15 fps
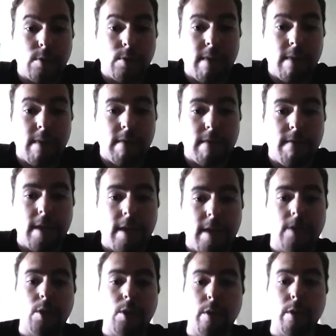to
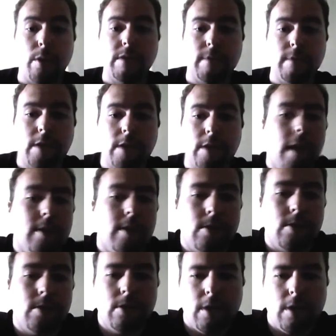benefit Toys for Tots.